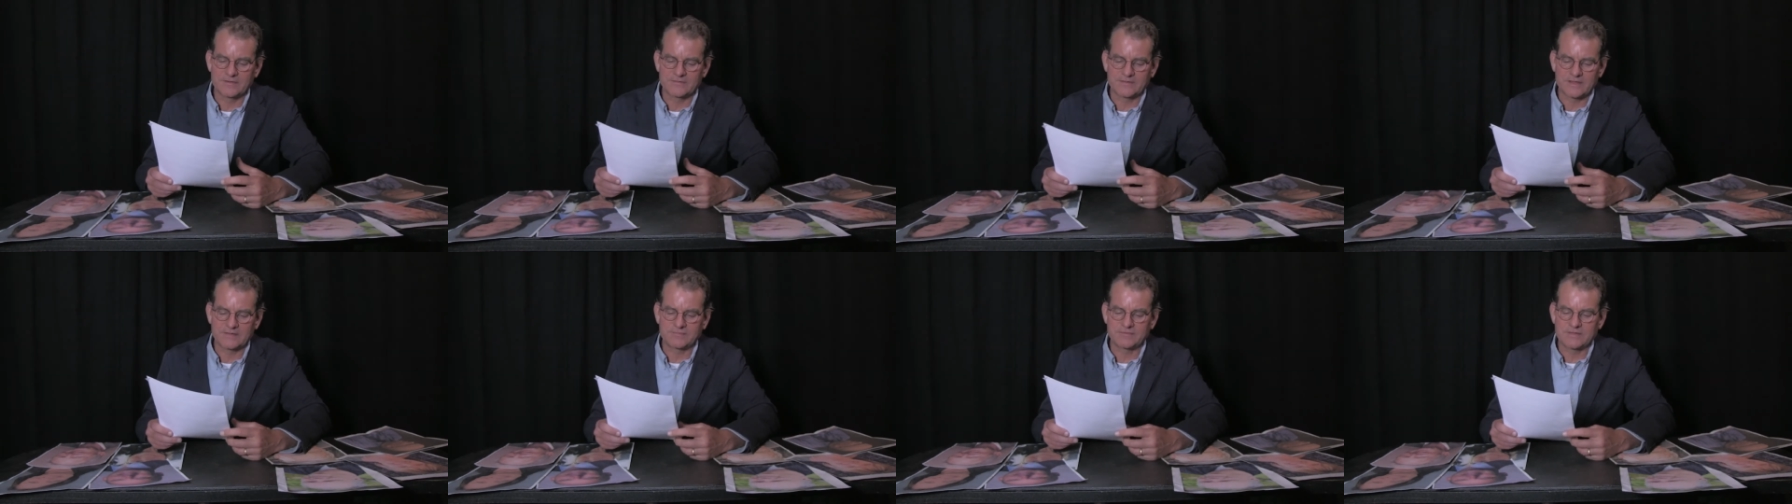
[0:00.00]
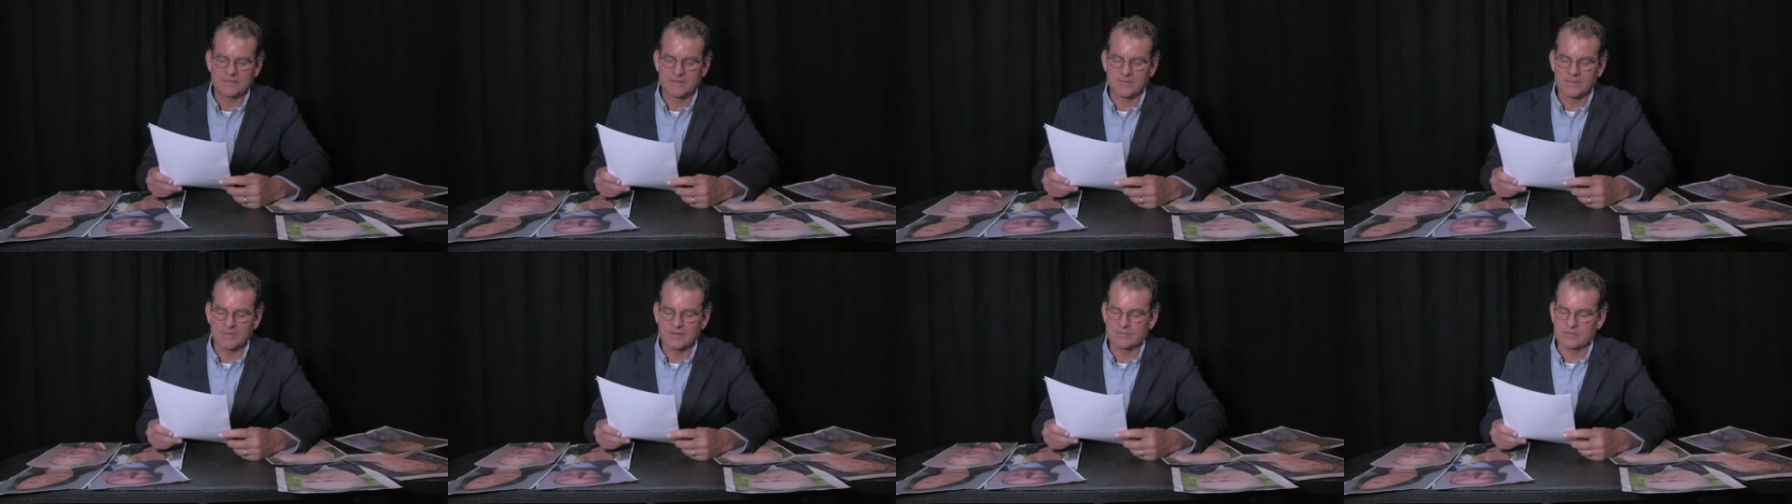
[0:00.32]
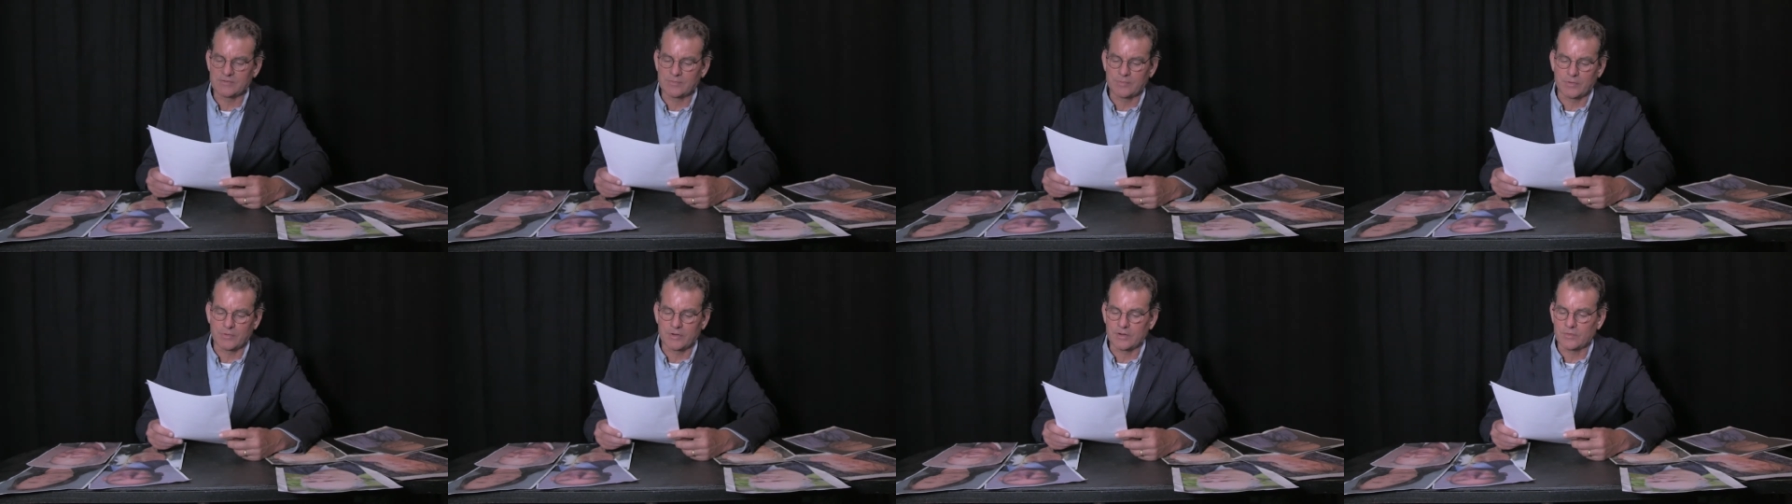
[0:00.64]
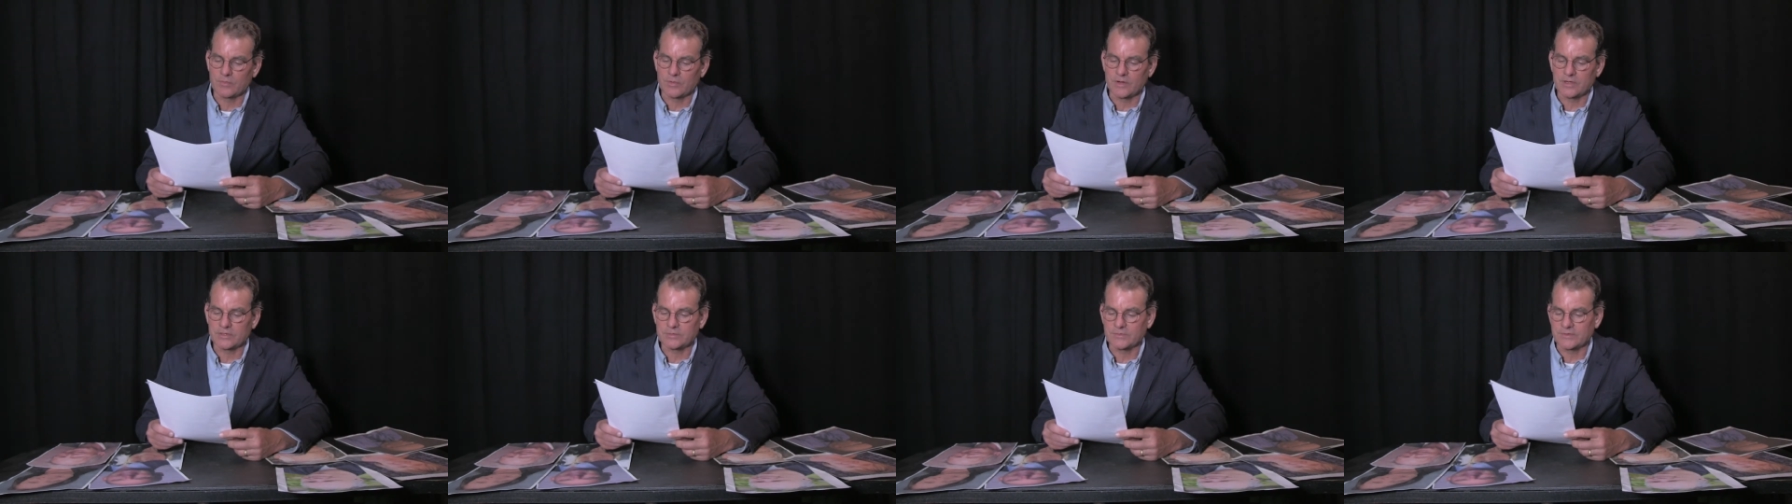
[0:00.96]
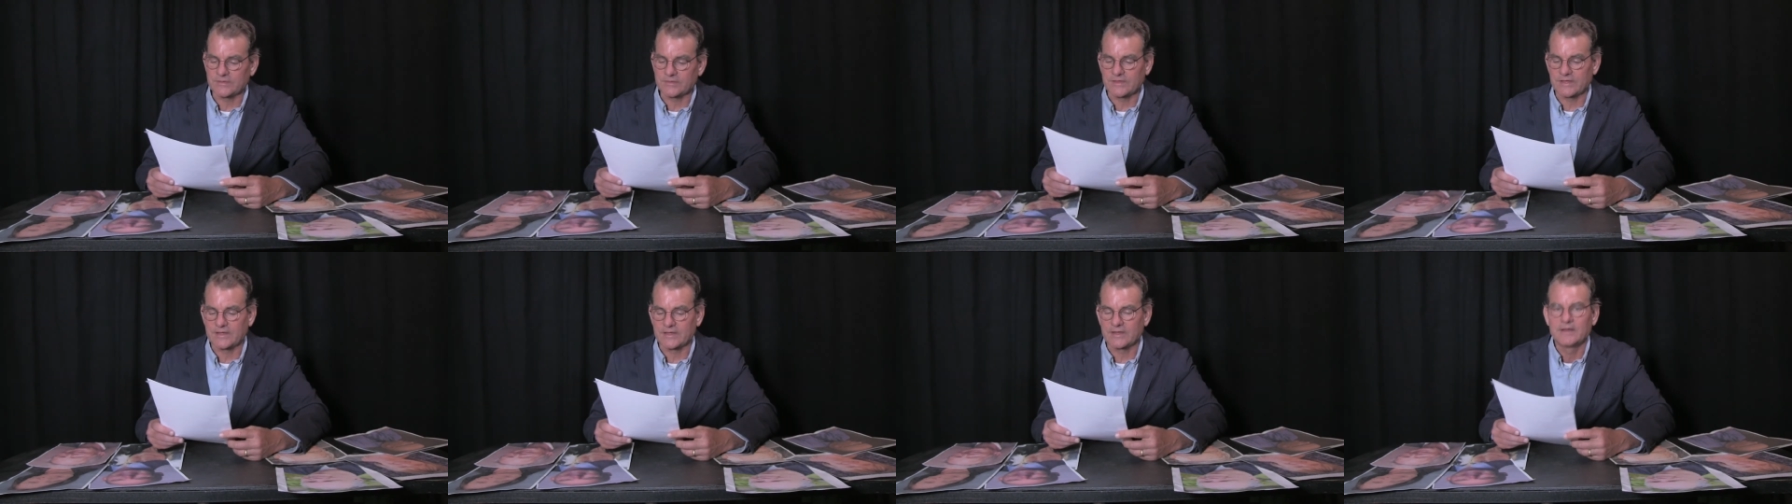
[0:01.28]
Safety Commission report worked
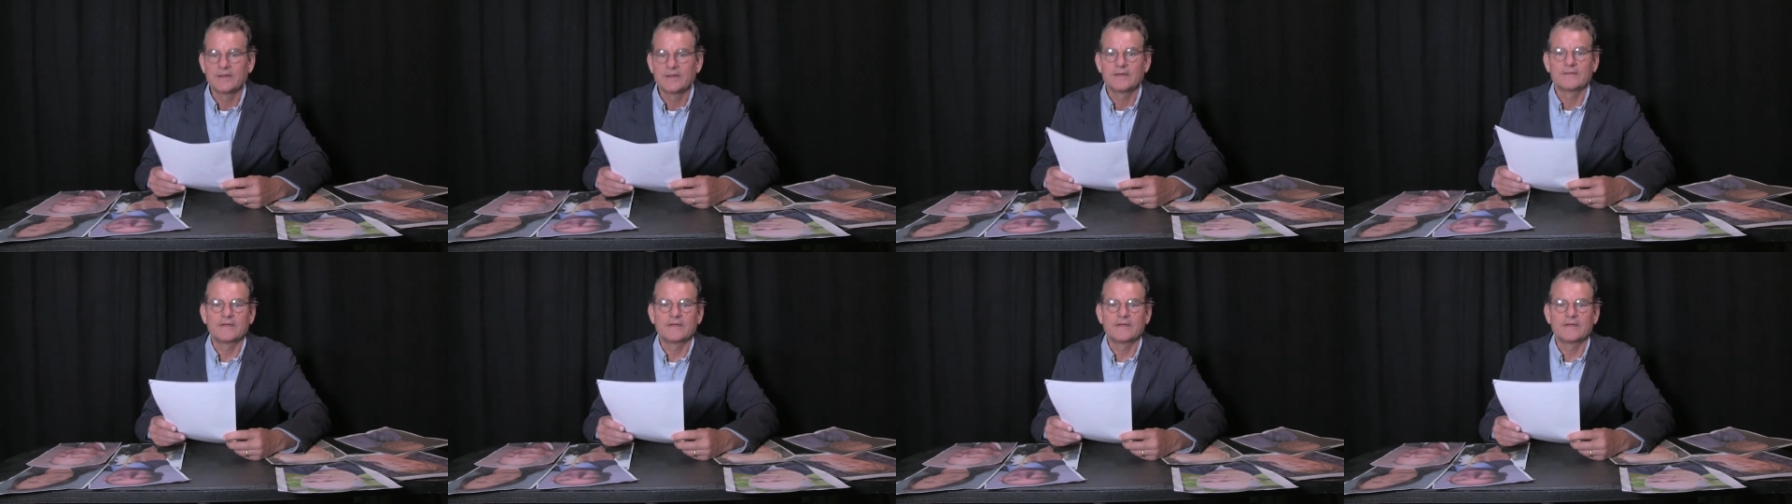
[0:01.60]
with, uh,